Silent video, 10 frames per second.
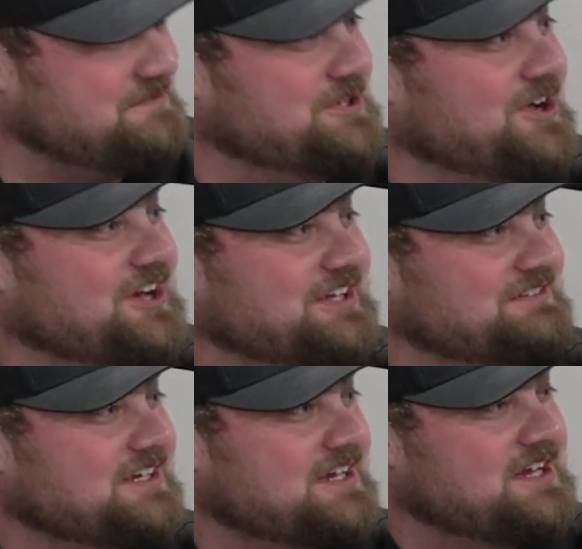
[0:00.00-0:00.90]
to put
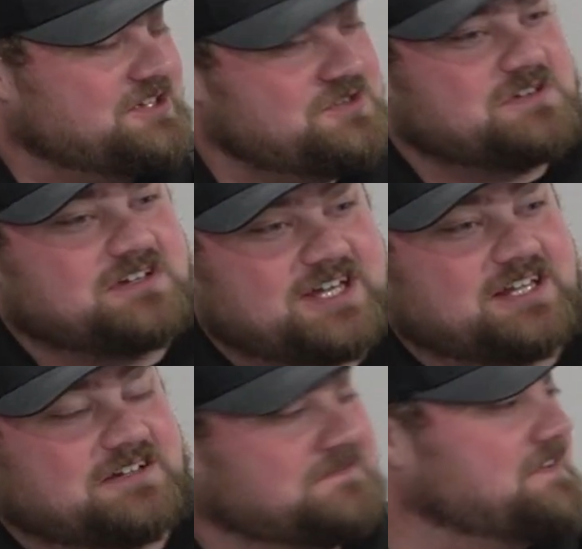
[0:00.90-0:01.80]
on. You can
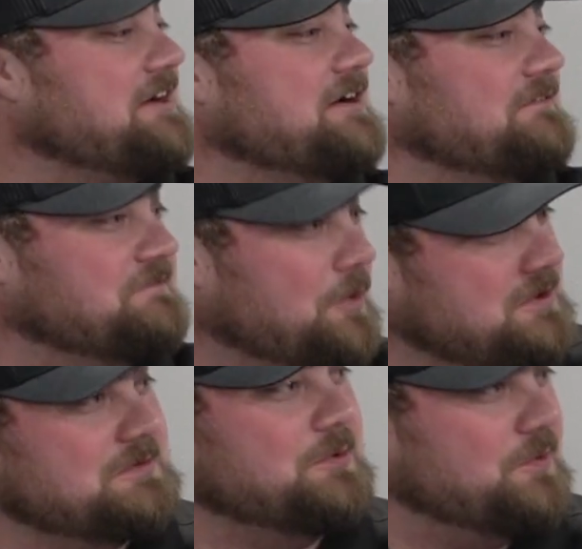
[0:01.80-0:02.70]
get it a very
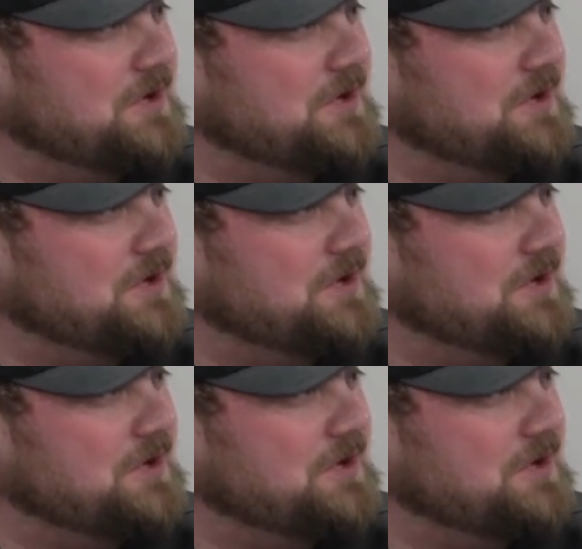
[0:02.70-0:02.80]
affordable